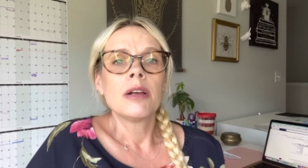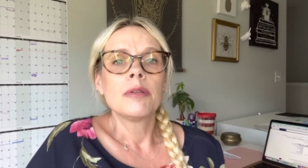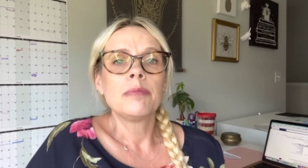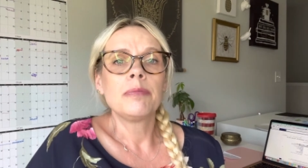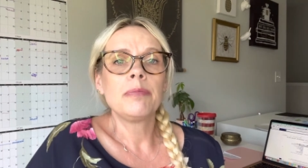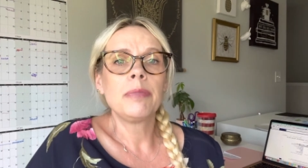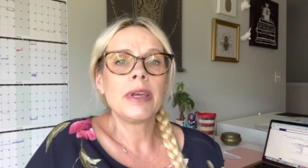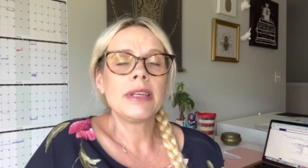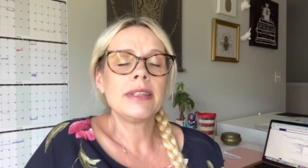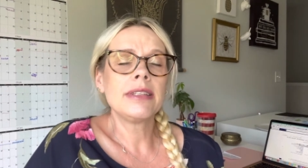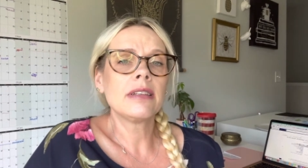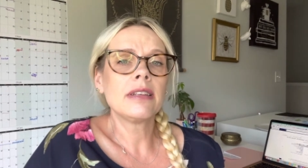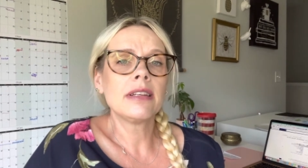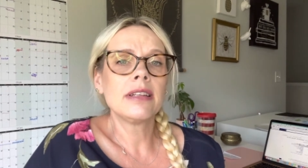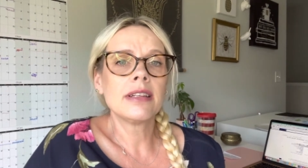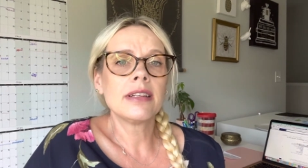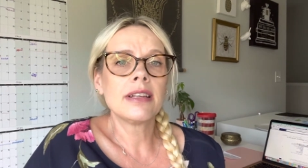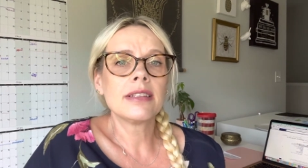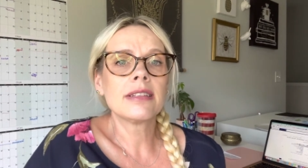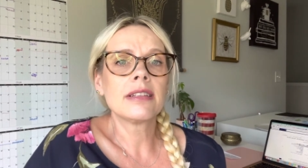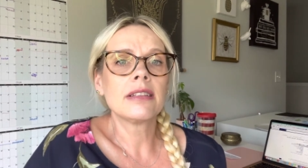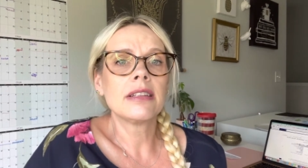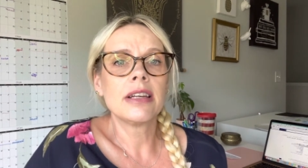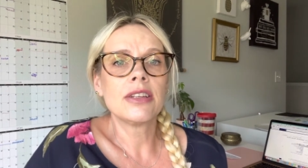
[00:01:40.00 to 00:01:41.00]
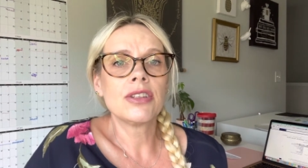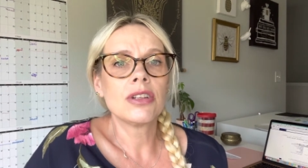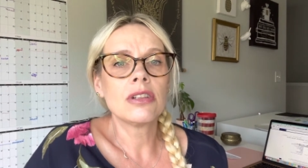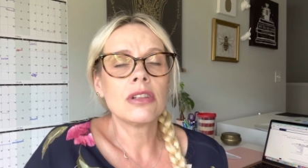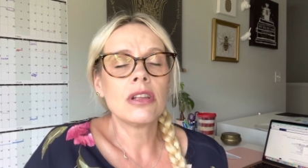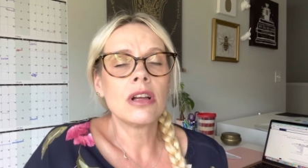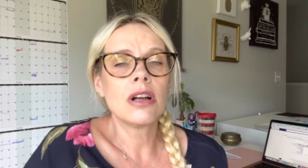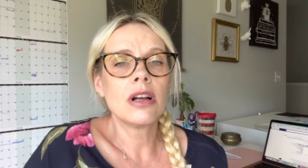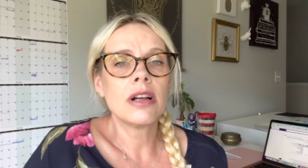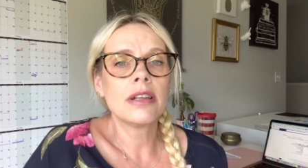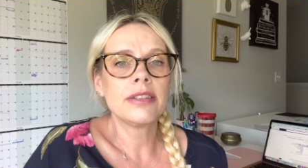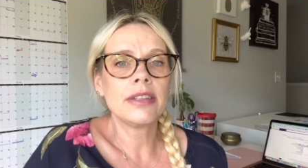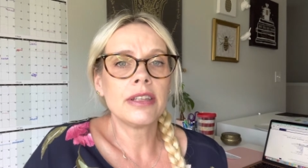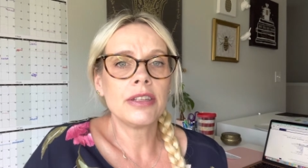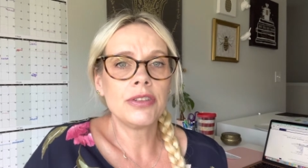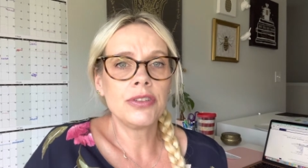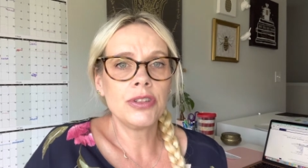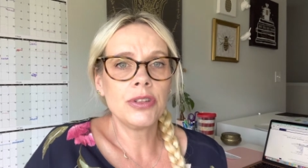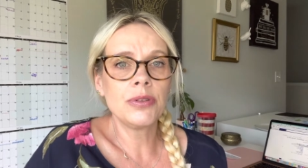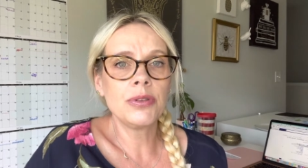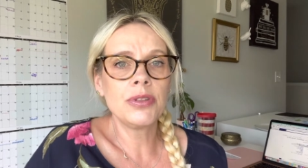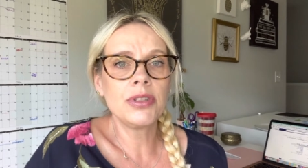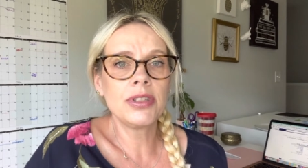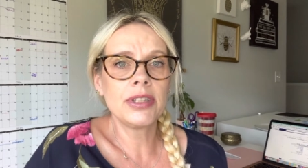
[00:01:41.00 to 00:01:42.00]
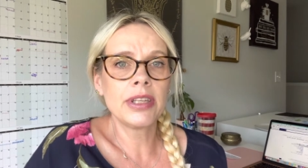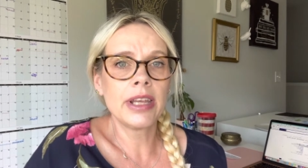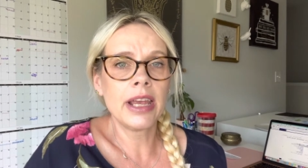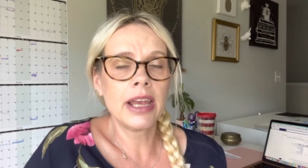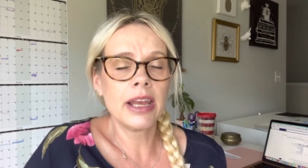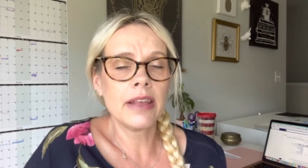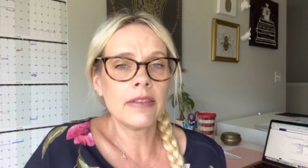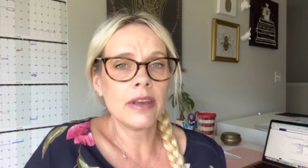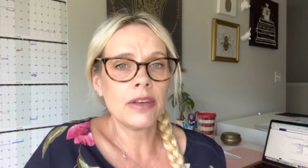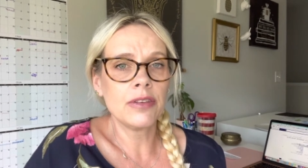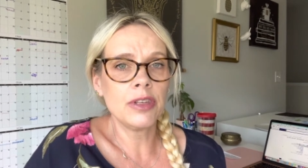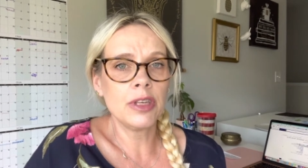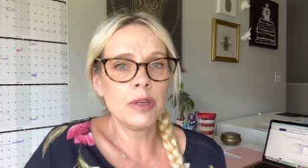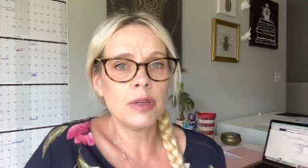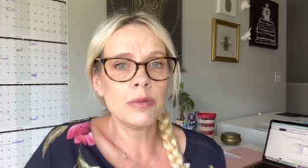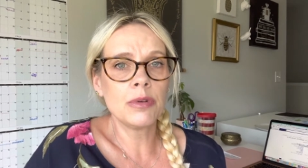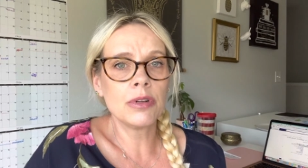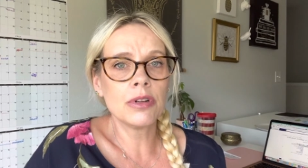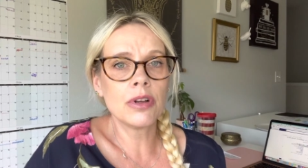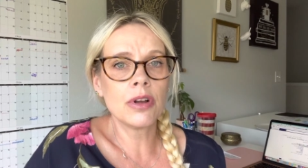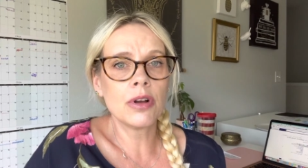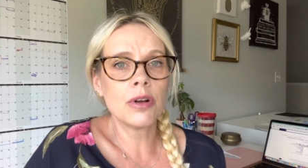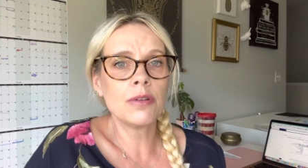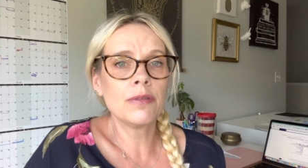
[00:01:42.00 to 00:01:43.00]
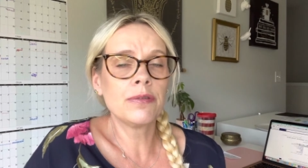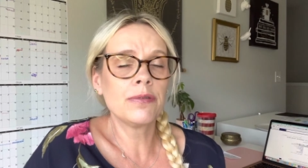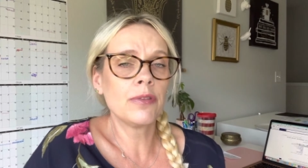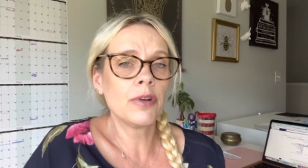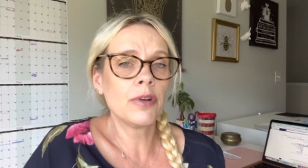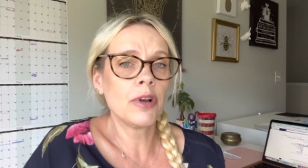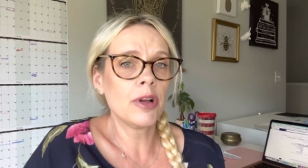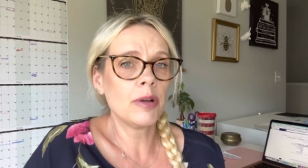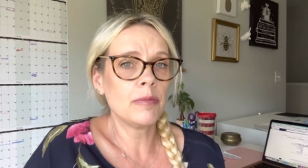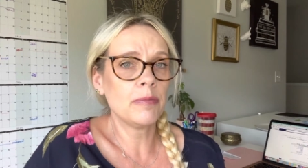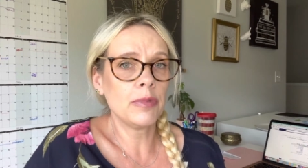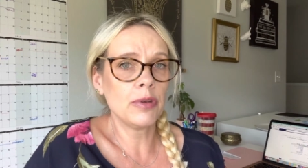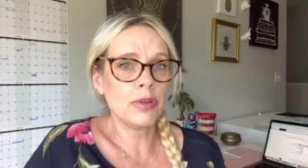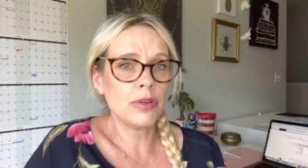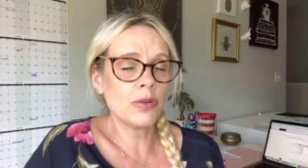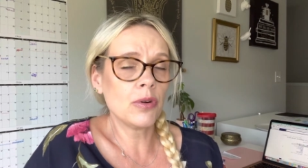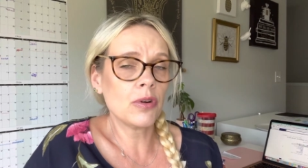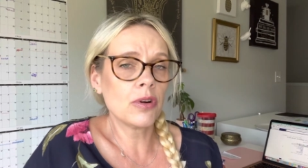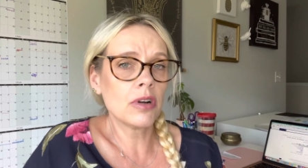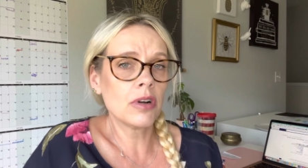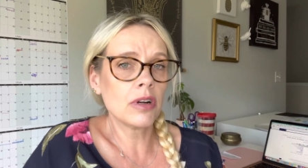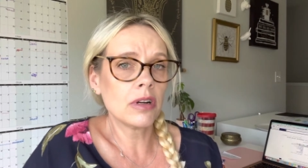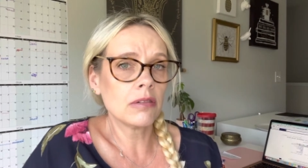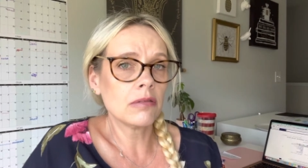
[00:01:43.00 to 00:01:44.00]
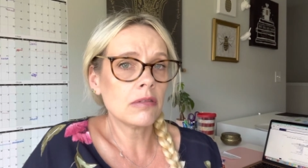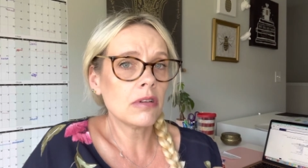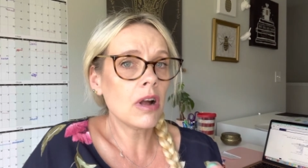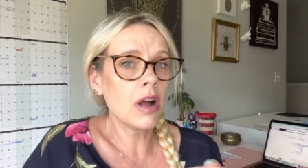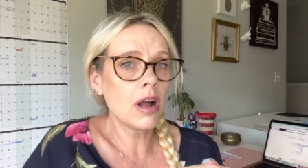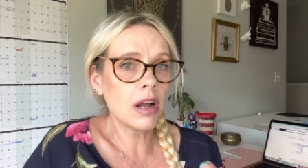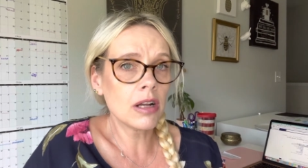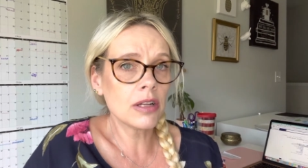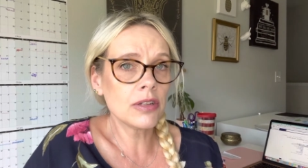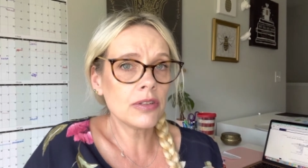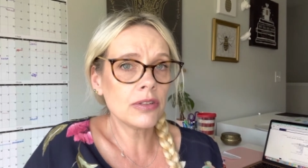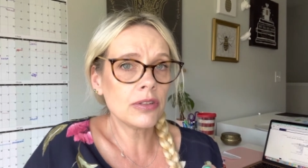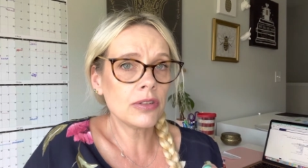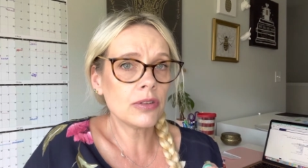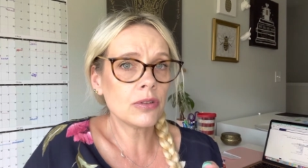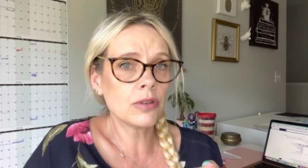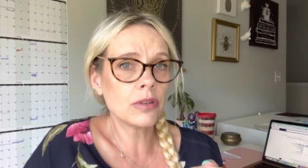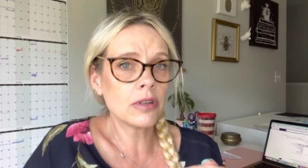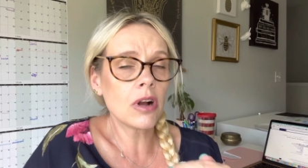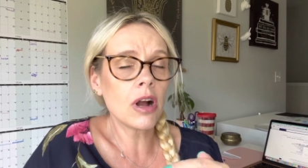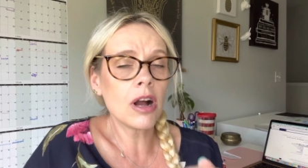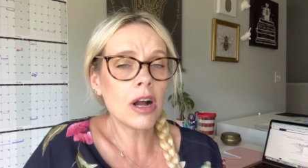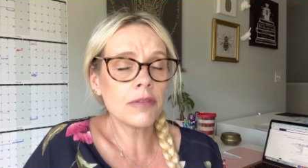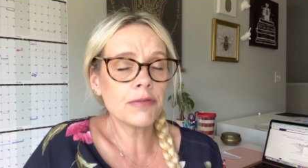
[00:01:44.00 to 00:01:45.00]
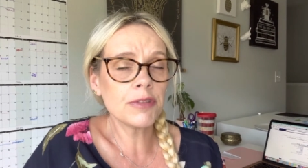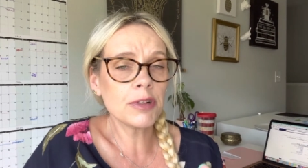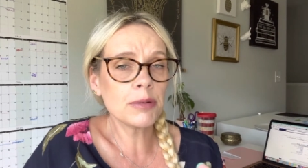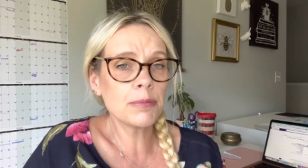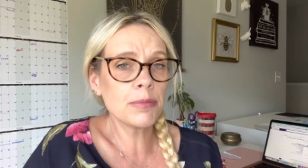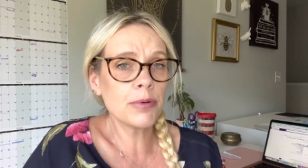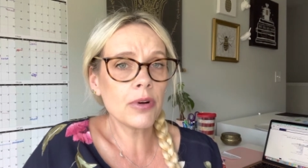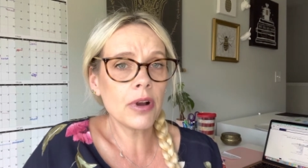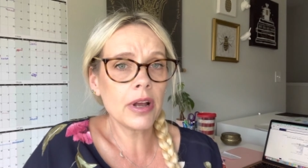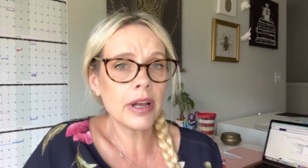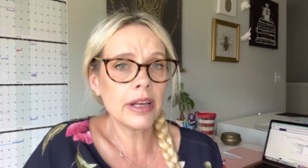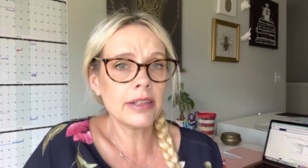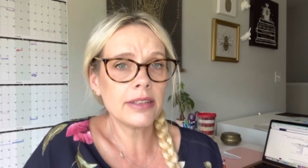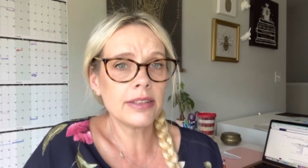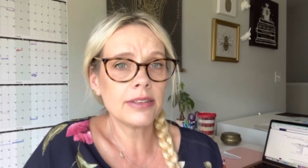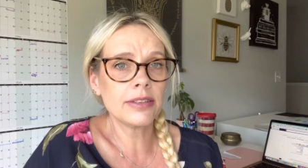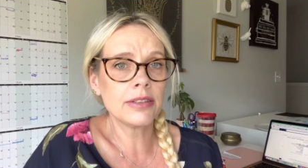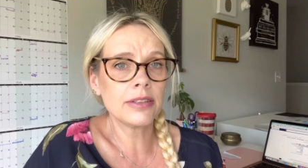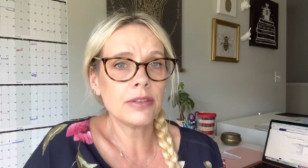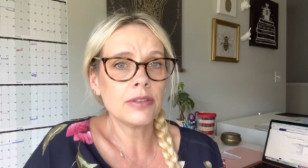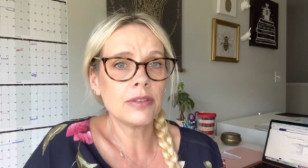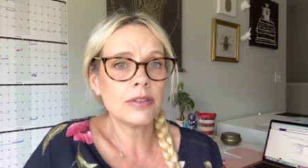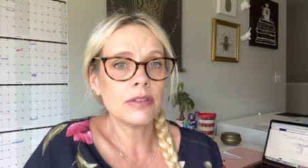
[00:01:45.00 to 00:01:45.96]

basically an escalation clause is you saying that you will go from your con your offer price